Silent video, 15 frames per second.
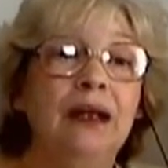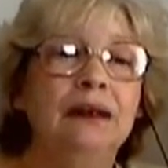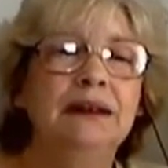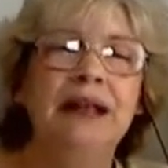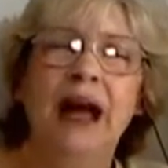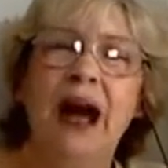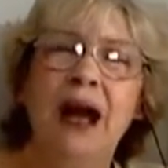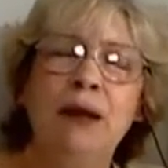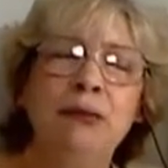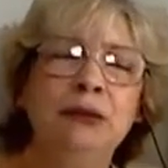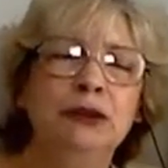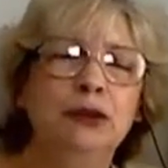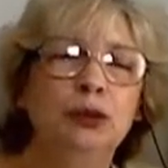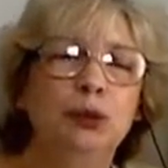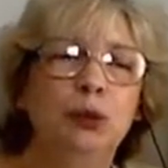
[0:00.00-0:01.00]

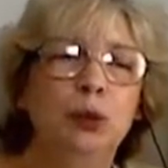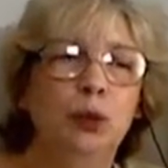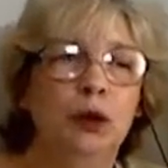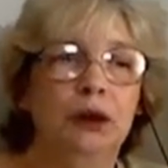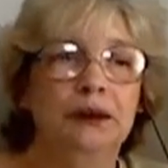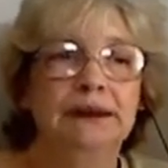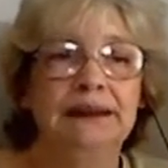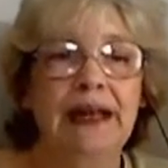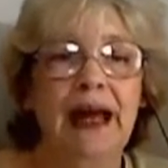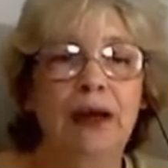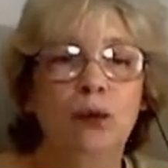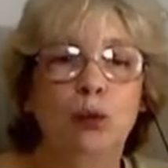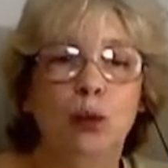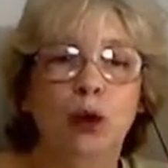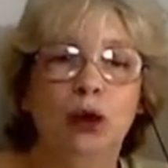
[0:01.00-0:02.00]
Times grew worse
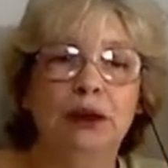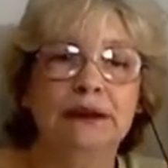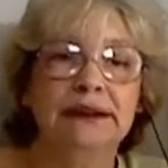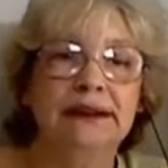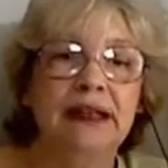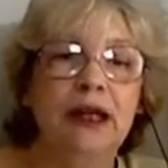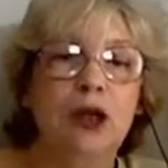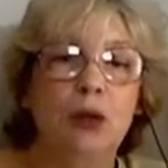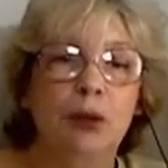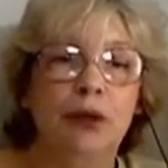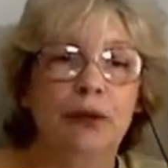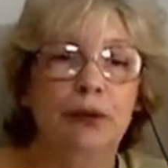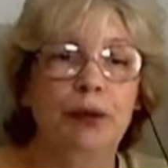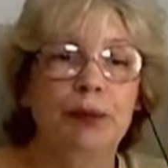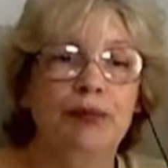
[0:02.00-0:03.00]
and worse
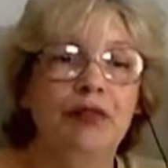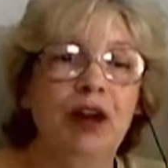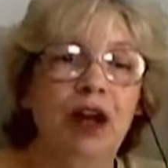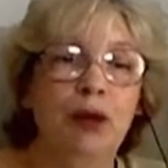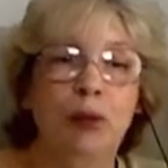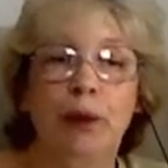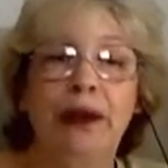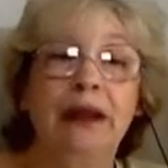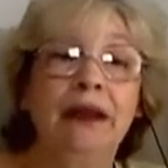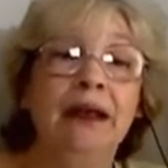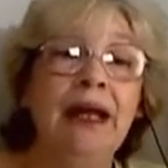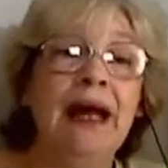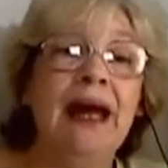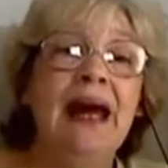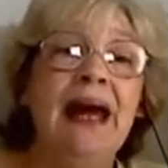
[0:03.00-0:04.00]
with Rip Van Winkle.
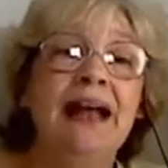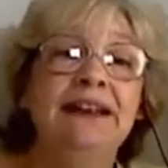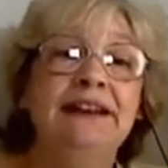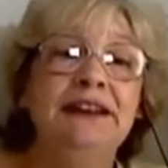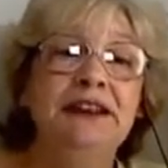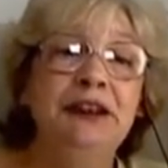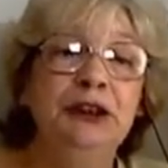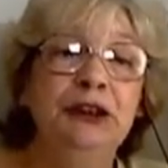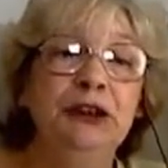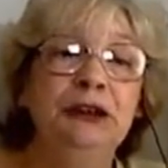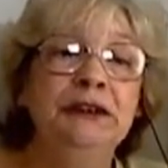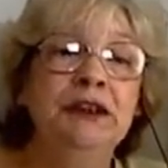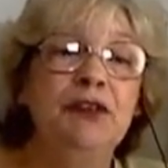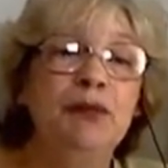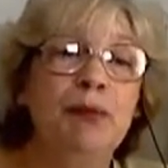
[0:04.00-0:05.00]
As
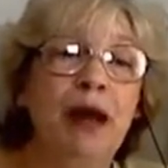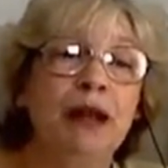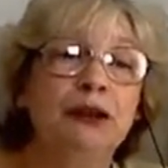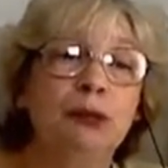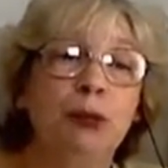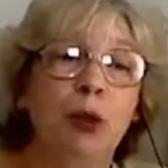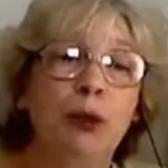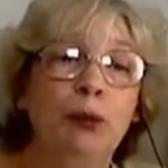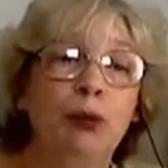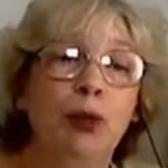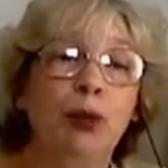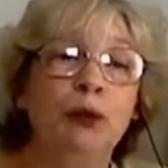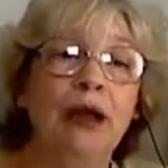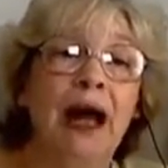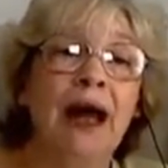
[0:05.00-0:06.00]
years of matrimony
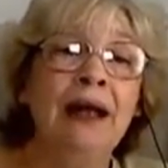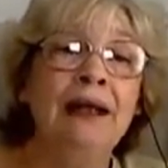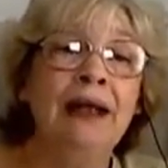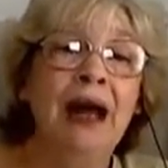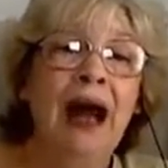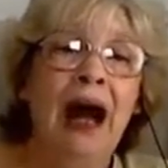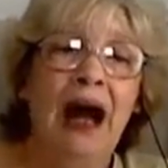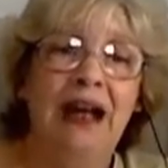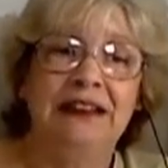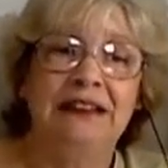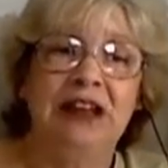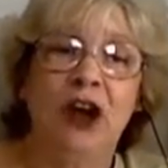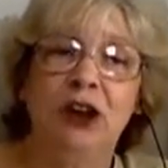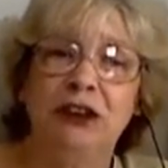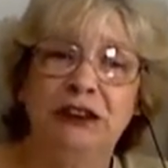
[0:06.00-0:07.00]
rolled on, a
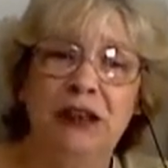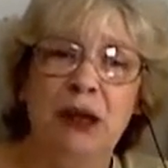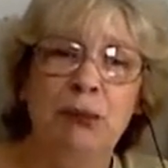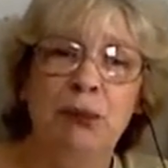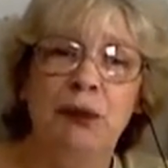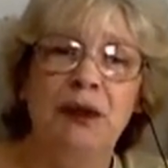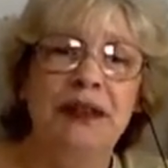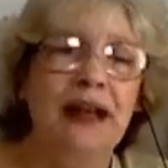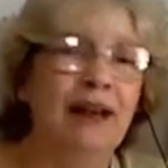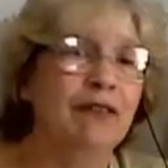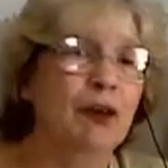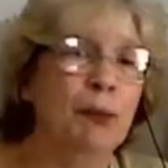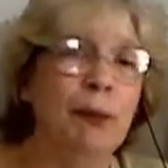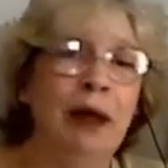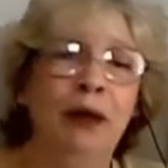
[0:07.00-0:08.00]
tart temper
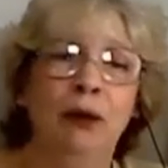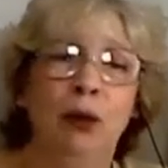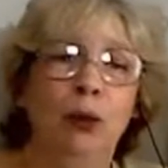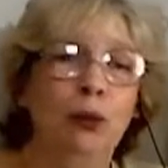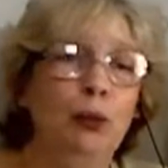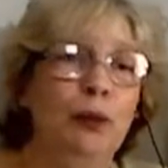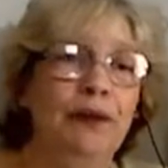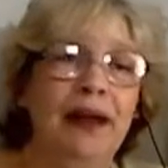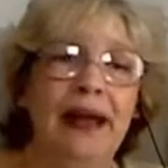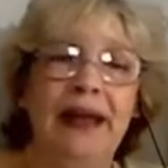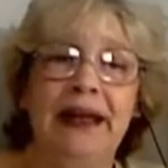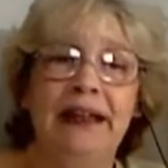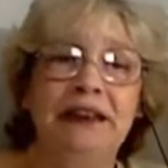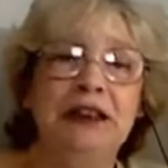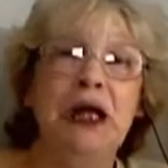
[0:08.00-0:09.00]
never mellowed with
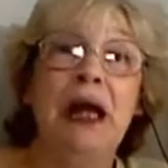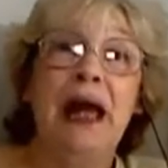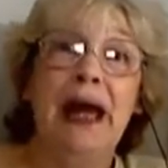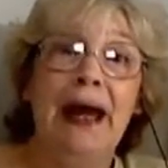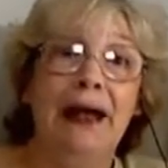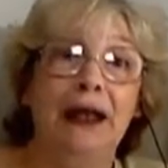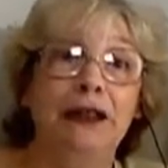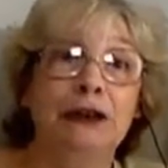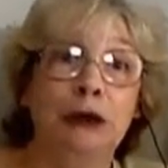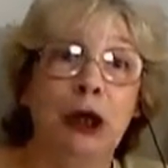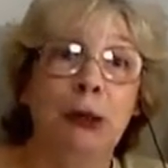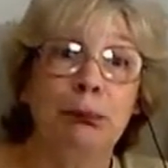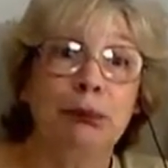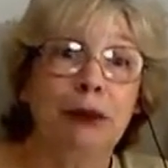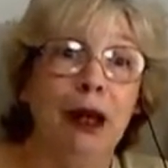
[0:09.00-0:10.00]
age, and a
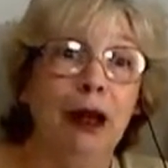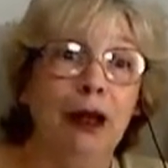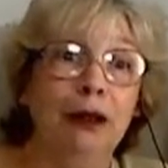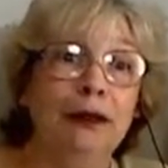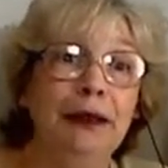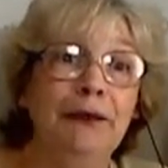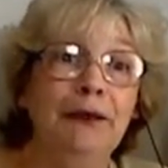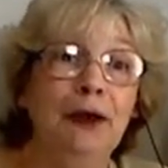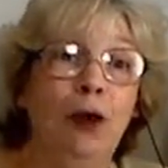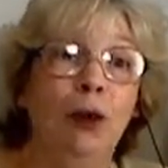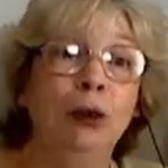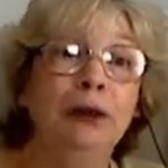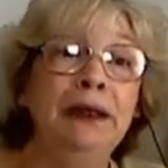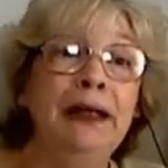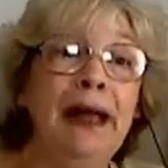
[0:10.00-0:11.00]
sharp tongue in the
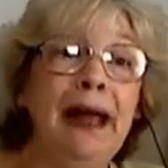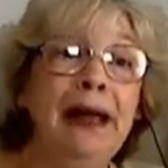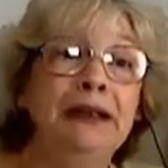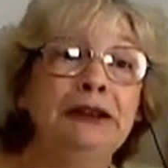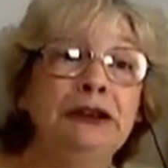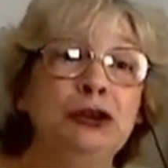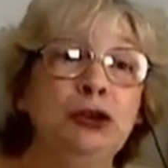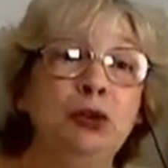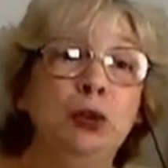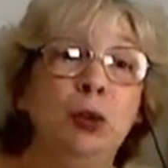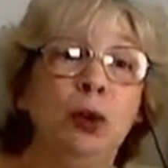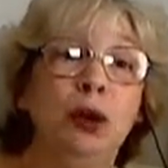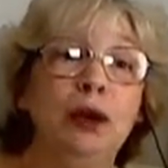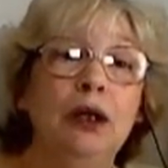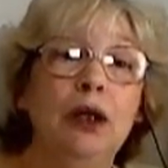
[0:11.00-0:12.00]
only edged
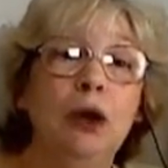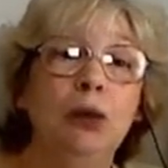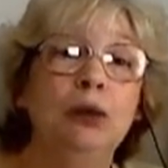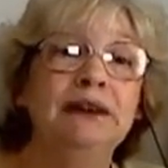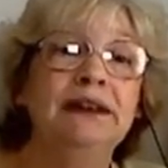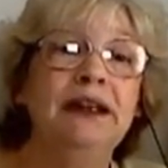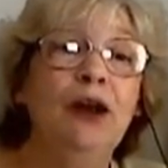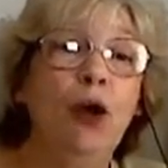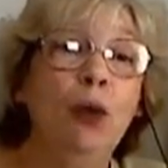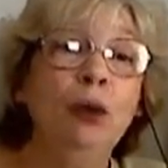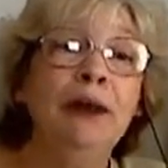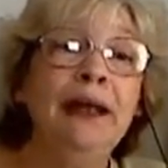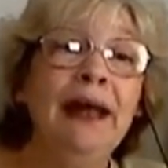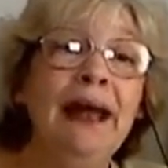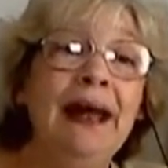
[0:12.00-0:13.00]
tool was the
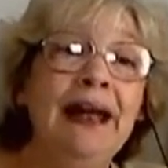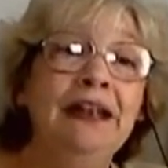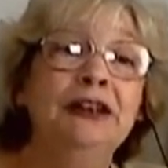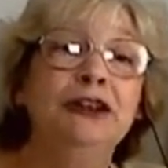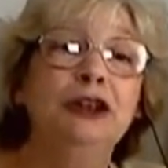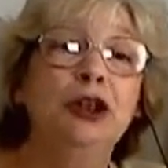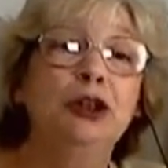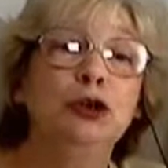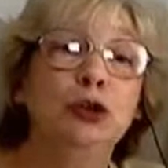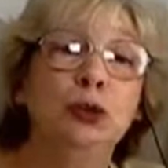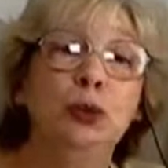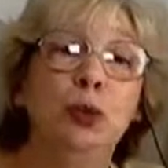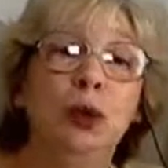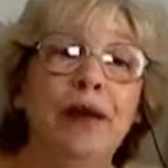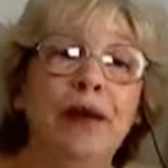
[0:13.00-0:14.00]
only edged
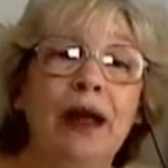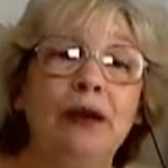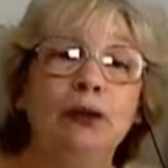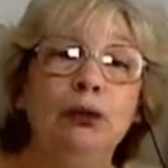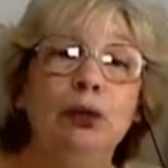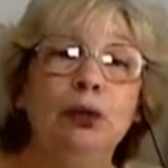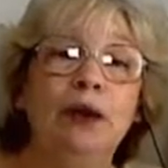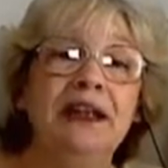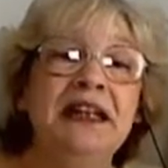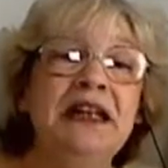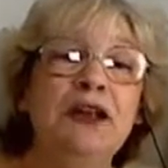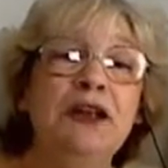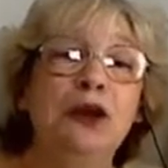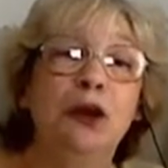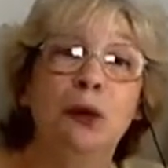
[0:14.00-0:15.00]
tool that grew
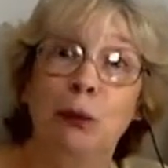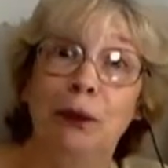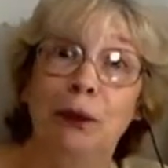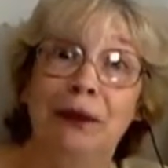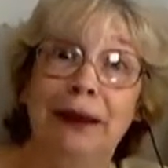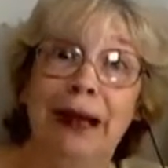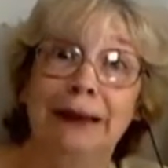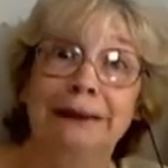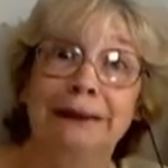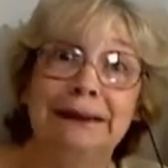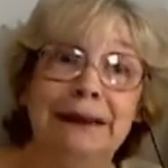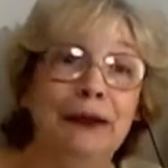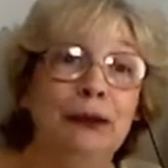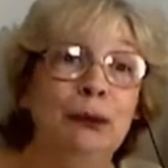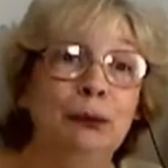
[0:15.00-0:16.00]
keener with
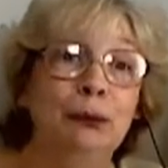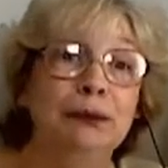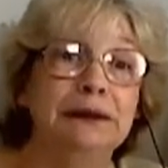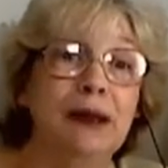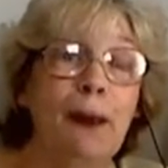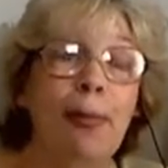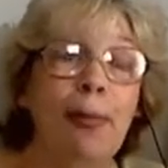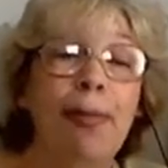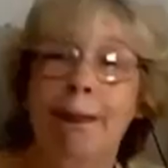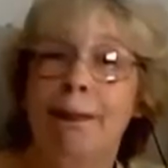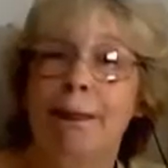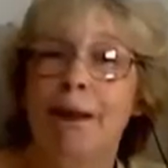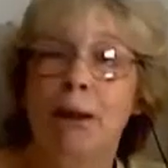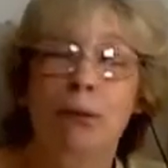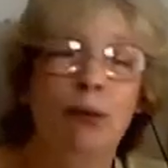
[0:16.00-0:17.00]
constant use.
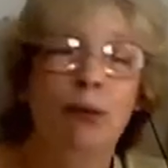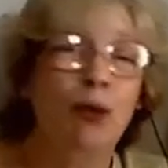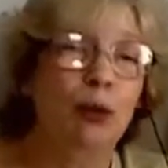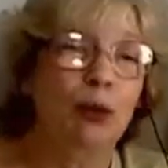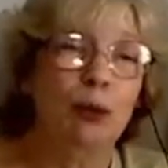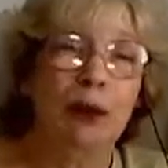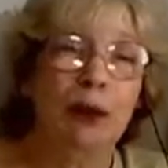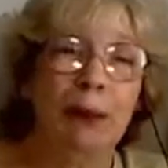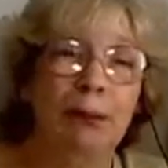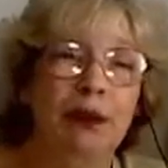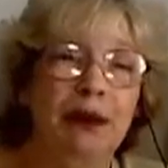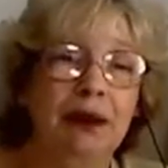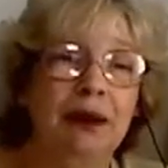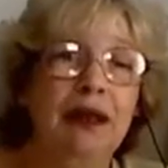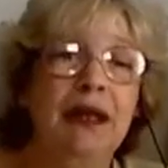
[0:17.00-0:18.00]
Poor Rip!
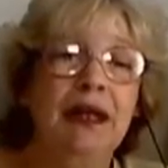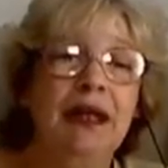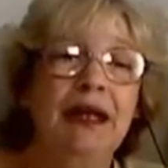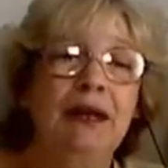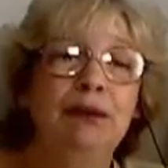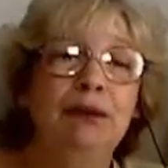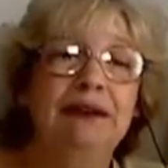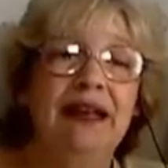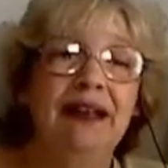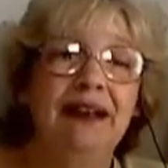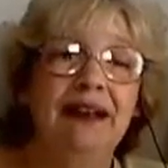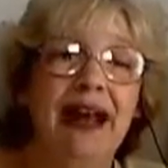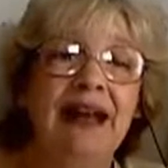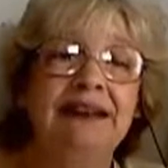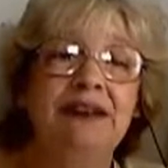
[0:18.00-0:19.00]
He was at
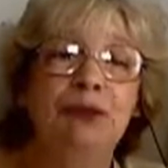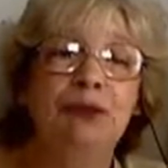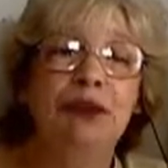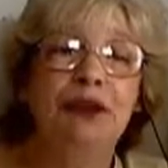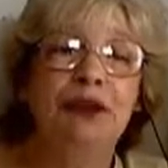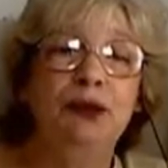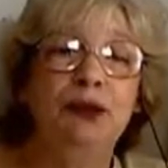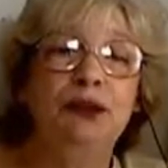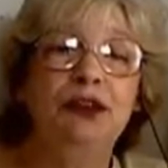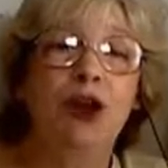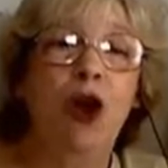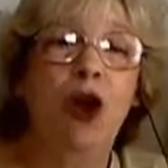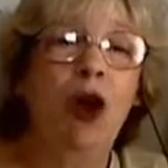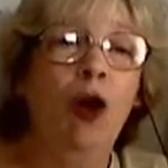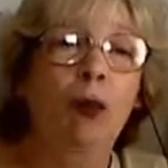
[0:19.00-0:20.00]
last reduced
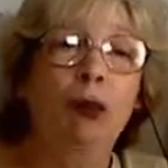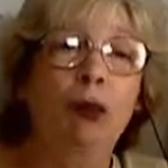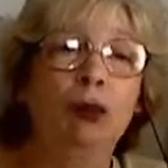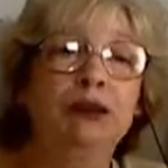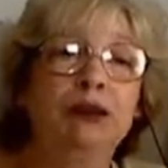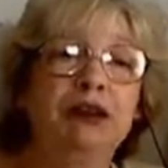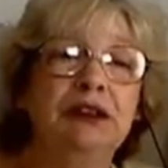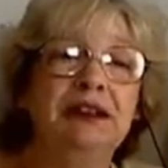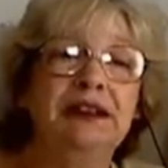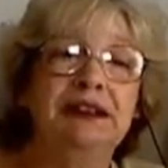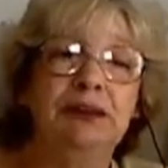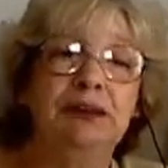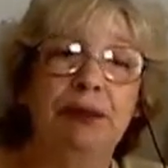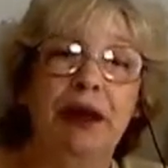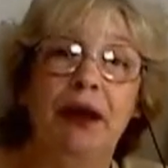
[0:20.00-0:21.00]
almost to
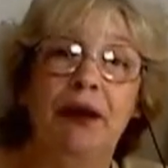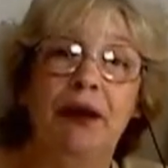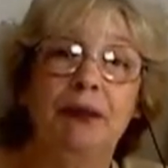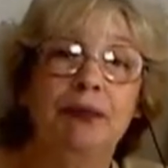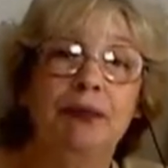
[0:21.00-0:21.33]
despair,